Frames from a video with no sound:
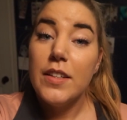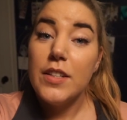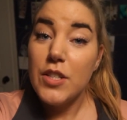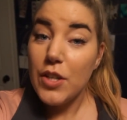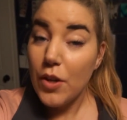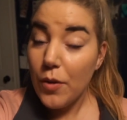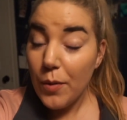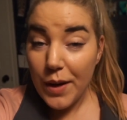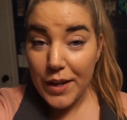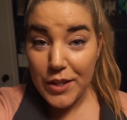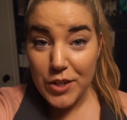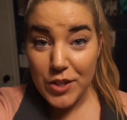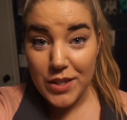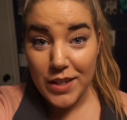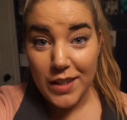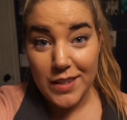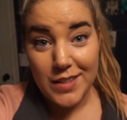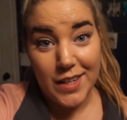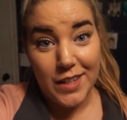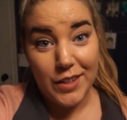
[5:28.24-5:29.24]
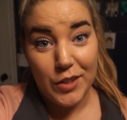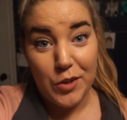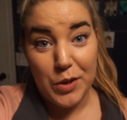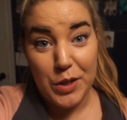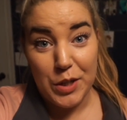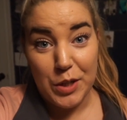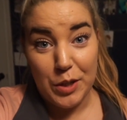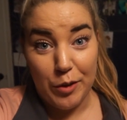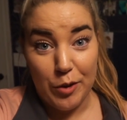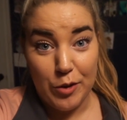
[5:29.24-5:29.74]
So I just got done
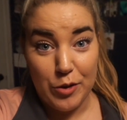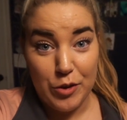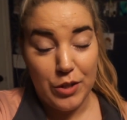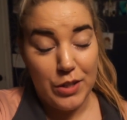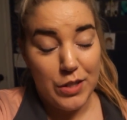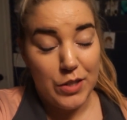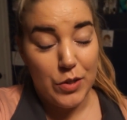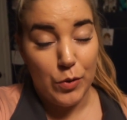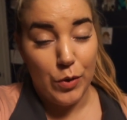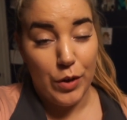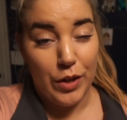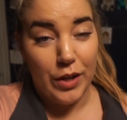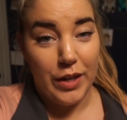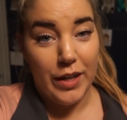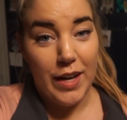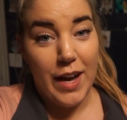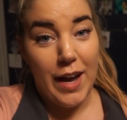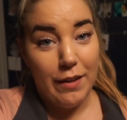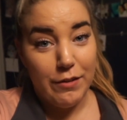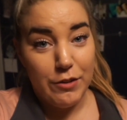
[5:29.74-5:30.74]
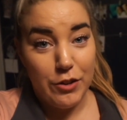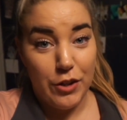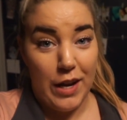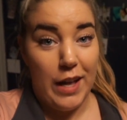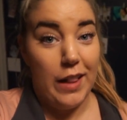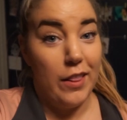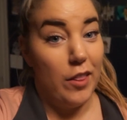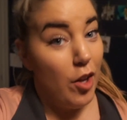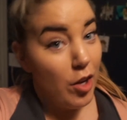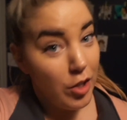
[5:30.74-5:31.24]
going to the grocery store. After
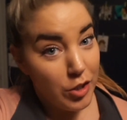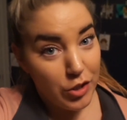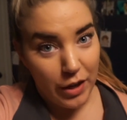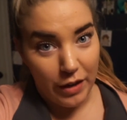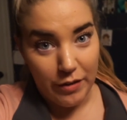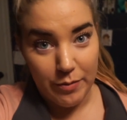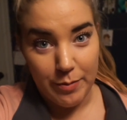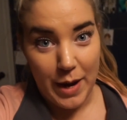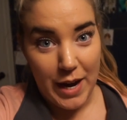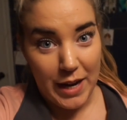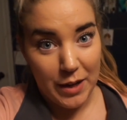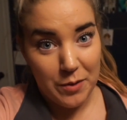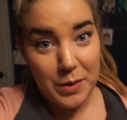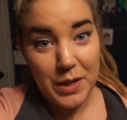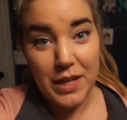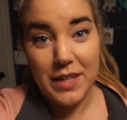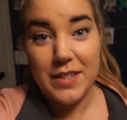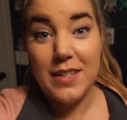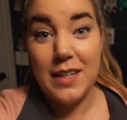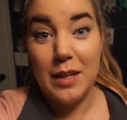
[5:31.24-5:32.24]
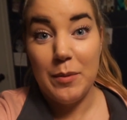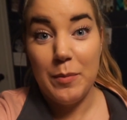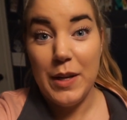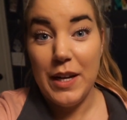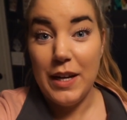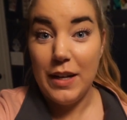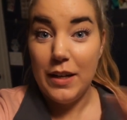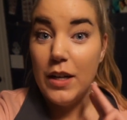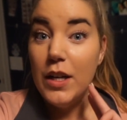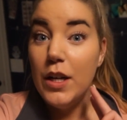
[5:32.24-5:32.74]
a long drive back, we got stuck
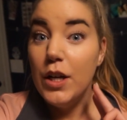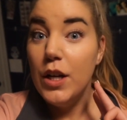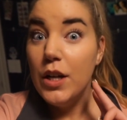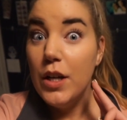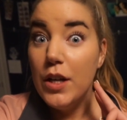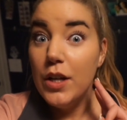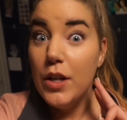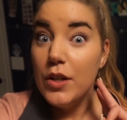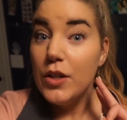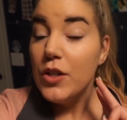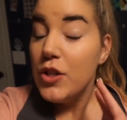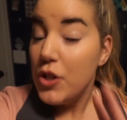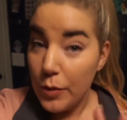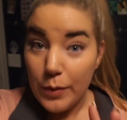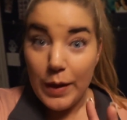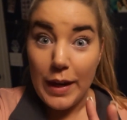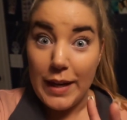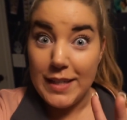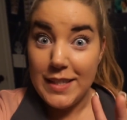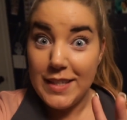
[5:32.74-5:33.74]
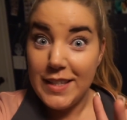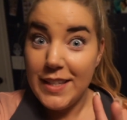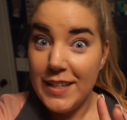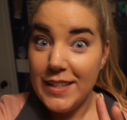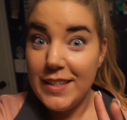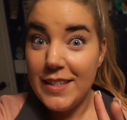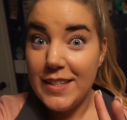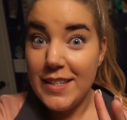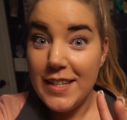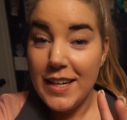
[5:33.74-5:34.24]
behind two
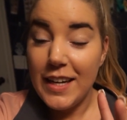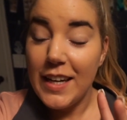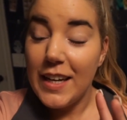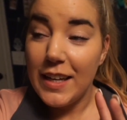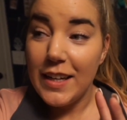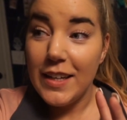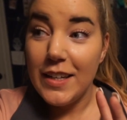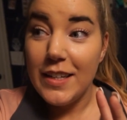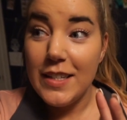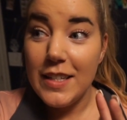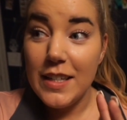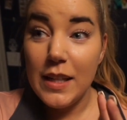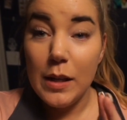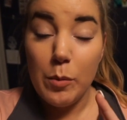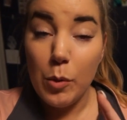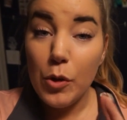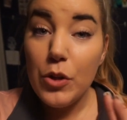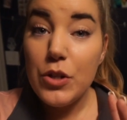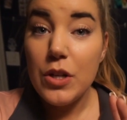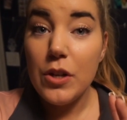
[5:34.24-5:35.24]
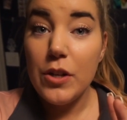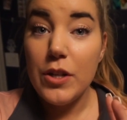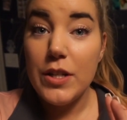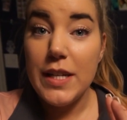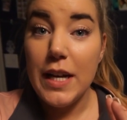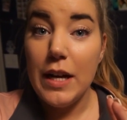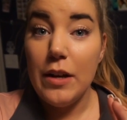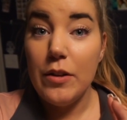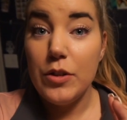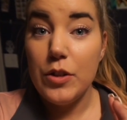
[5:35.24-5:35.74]
accidents. And they both slowed
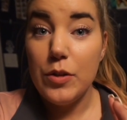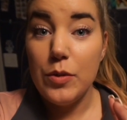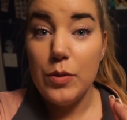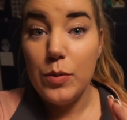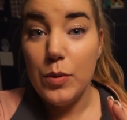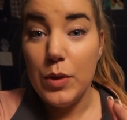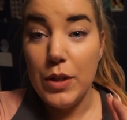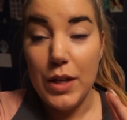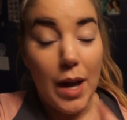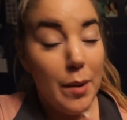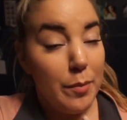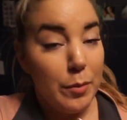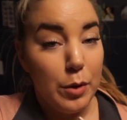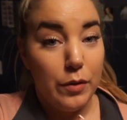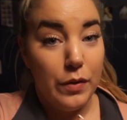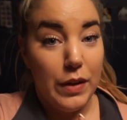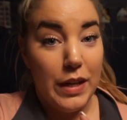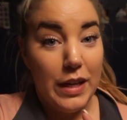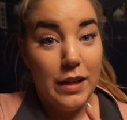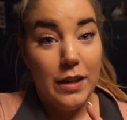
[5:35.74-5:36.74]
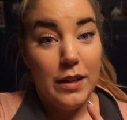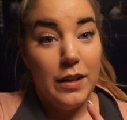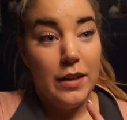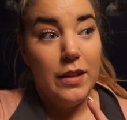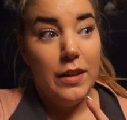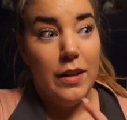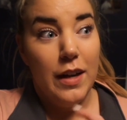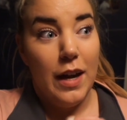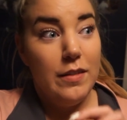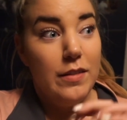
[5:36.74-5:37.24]
us down to not moving
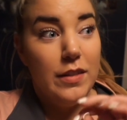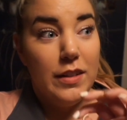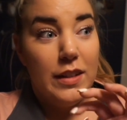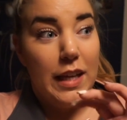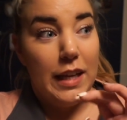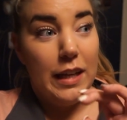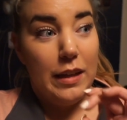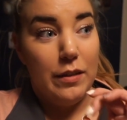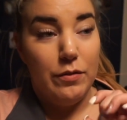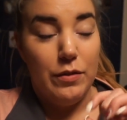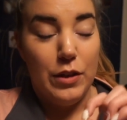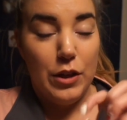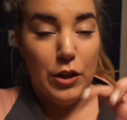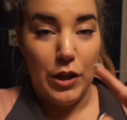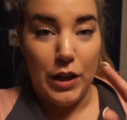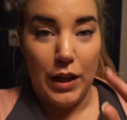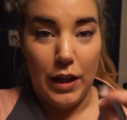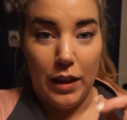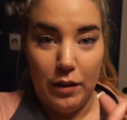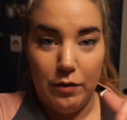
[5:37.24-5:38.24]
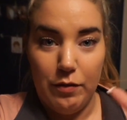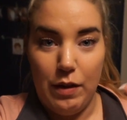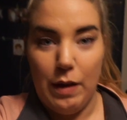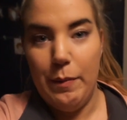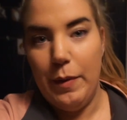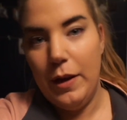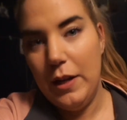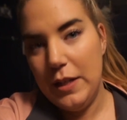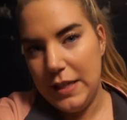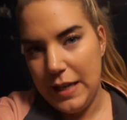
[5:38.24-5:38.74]
and then like veering at like
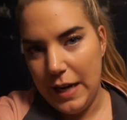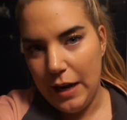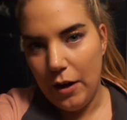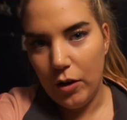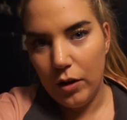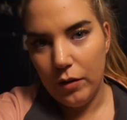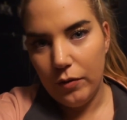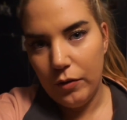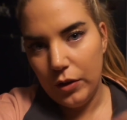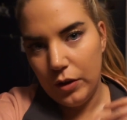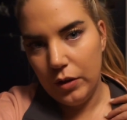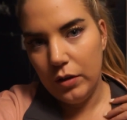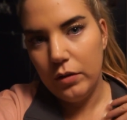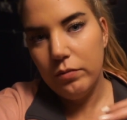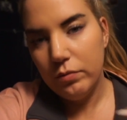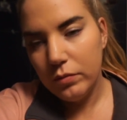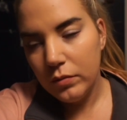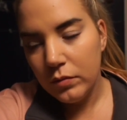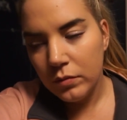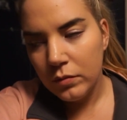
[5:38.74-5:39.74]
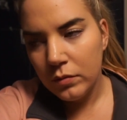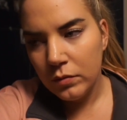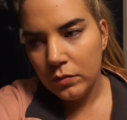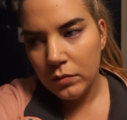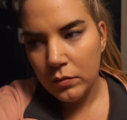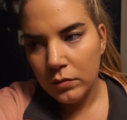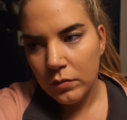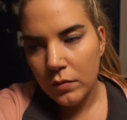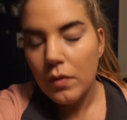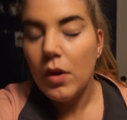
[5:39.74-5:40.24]
5 miles an hour for
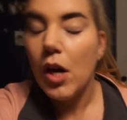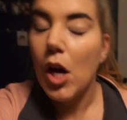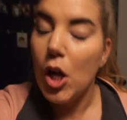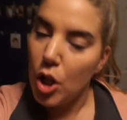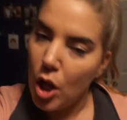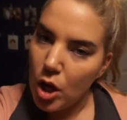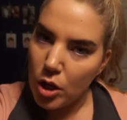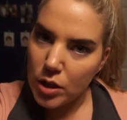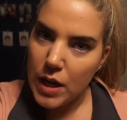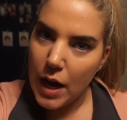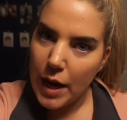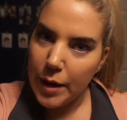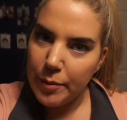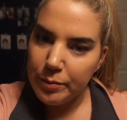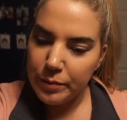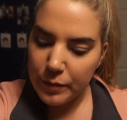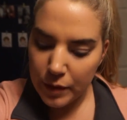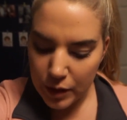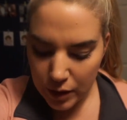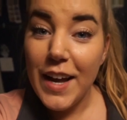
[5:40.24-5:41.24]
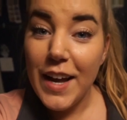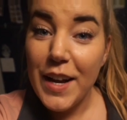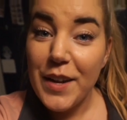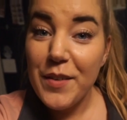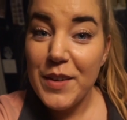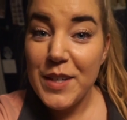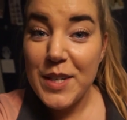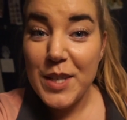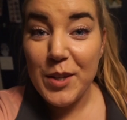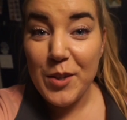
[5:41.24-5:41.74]
a long time.
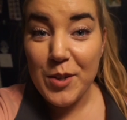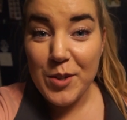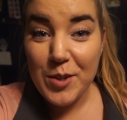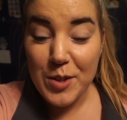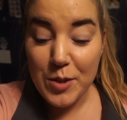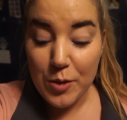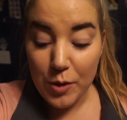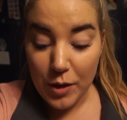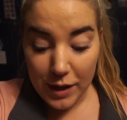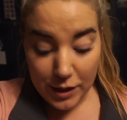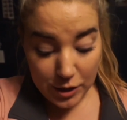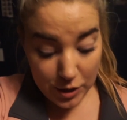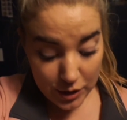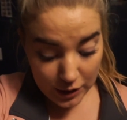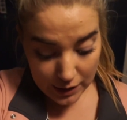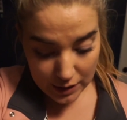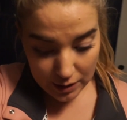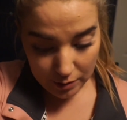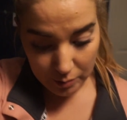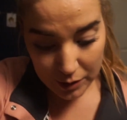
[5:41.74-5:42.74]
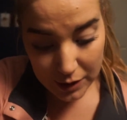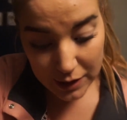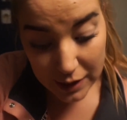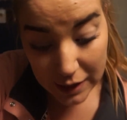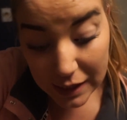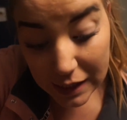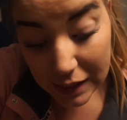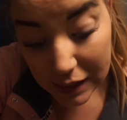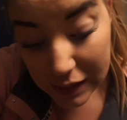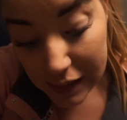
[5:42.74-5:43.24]
Anyways, the grocery store, I just got some
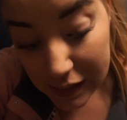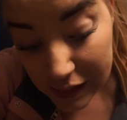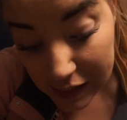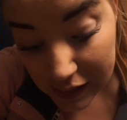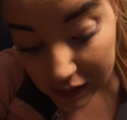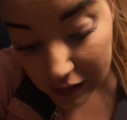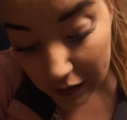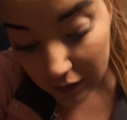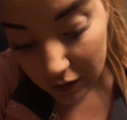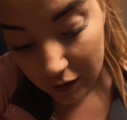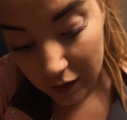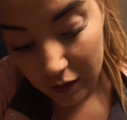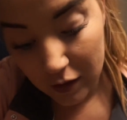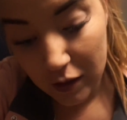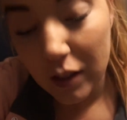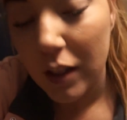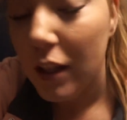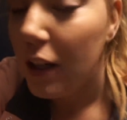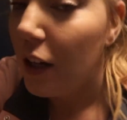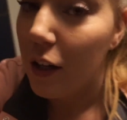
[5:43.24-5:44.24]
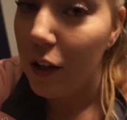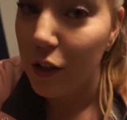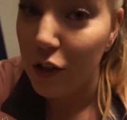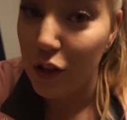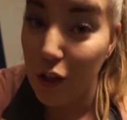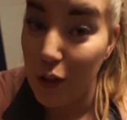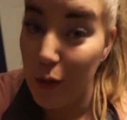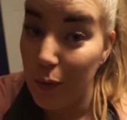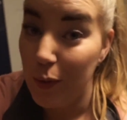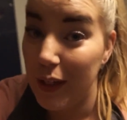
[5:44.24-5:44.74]
tea. I'll
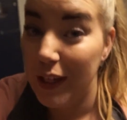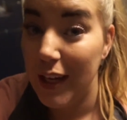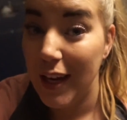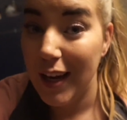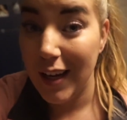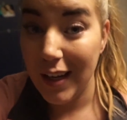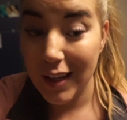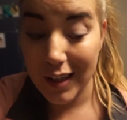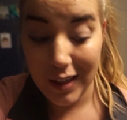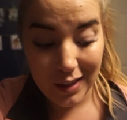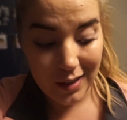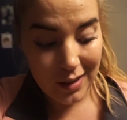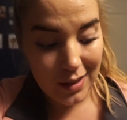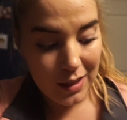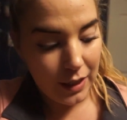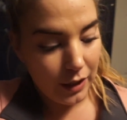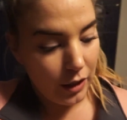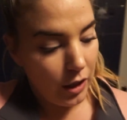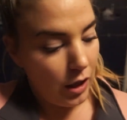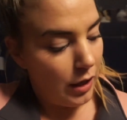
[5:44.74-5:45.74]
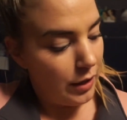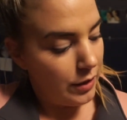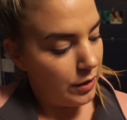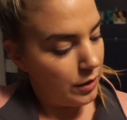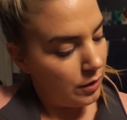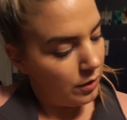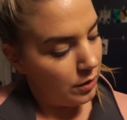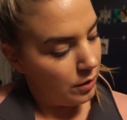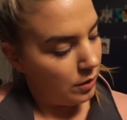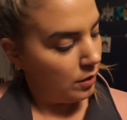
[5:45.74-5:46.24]
show you what kind. I got
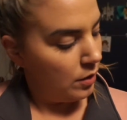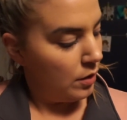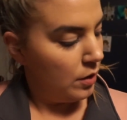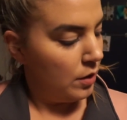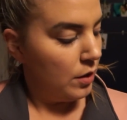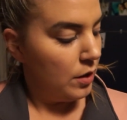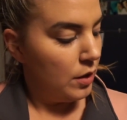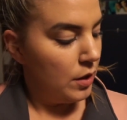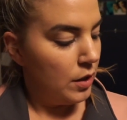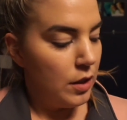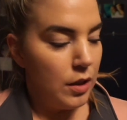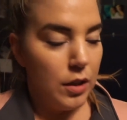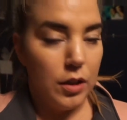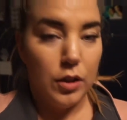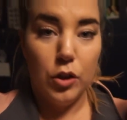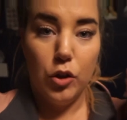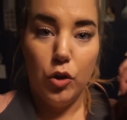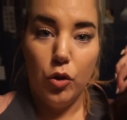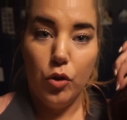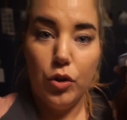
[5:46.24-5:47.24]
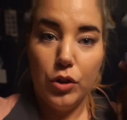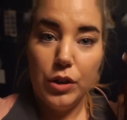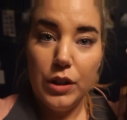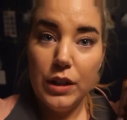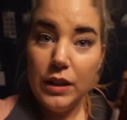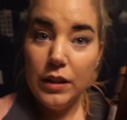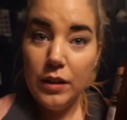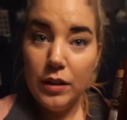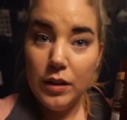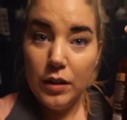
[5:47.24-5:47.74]
Gold
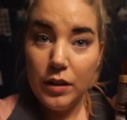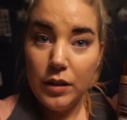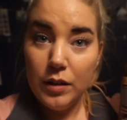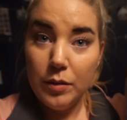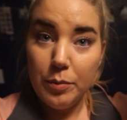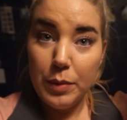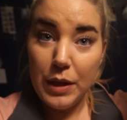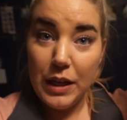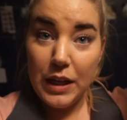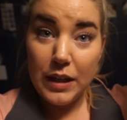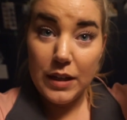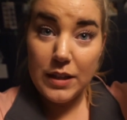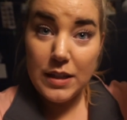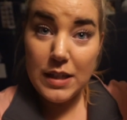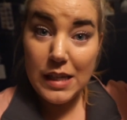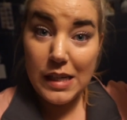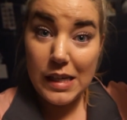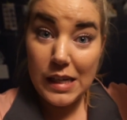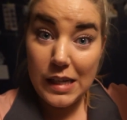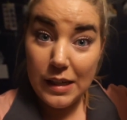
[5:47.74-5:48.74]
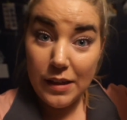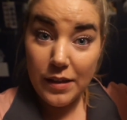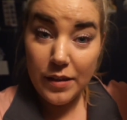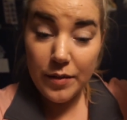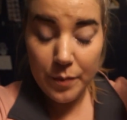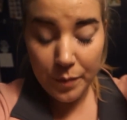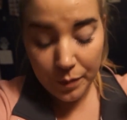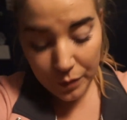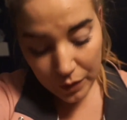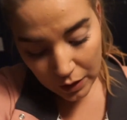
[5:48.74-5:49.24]
Peak tea.
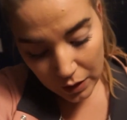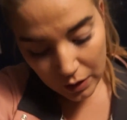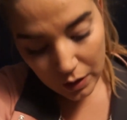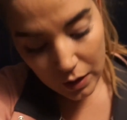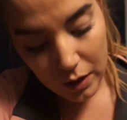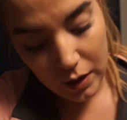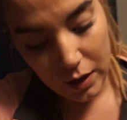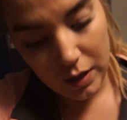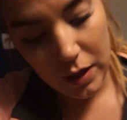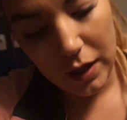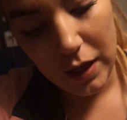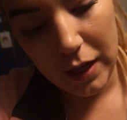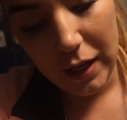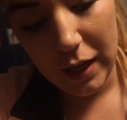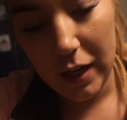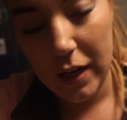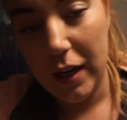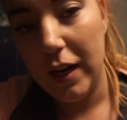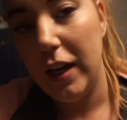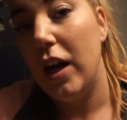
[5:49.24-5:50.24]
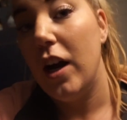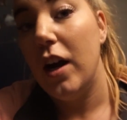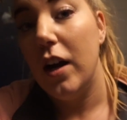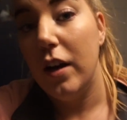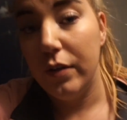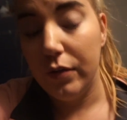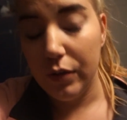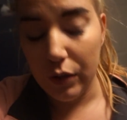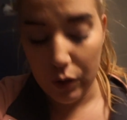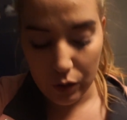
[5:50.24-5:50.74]
And I
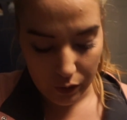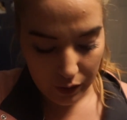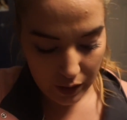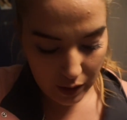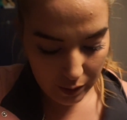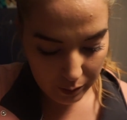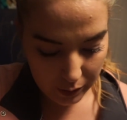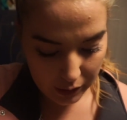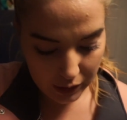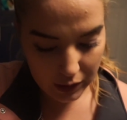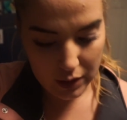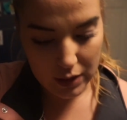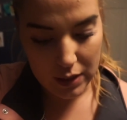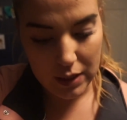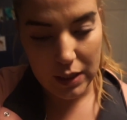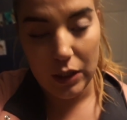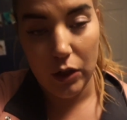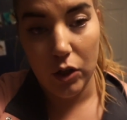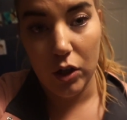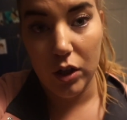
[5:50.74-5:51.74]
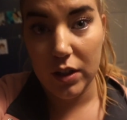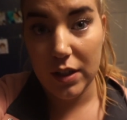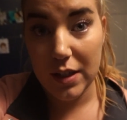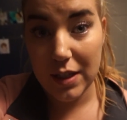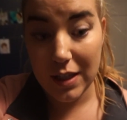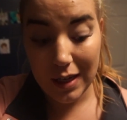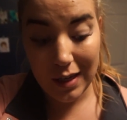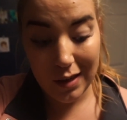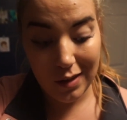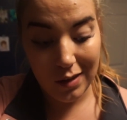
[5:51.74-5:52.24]
got a few of them because they are on
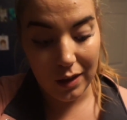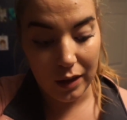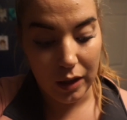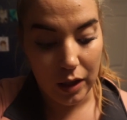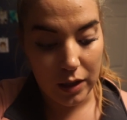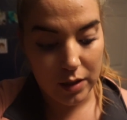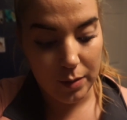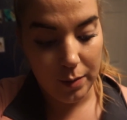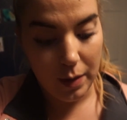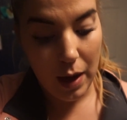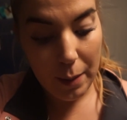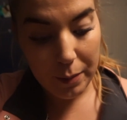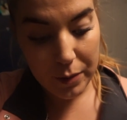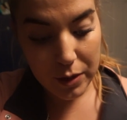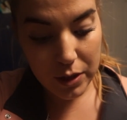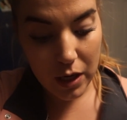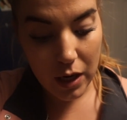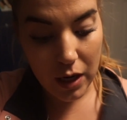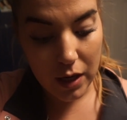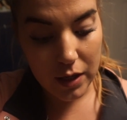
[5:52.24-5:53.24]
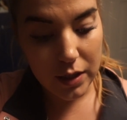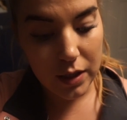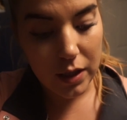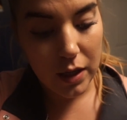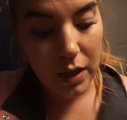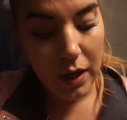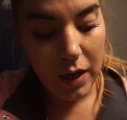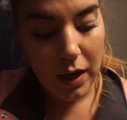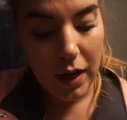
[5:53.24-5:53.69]
sale. I got some applesauce.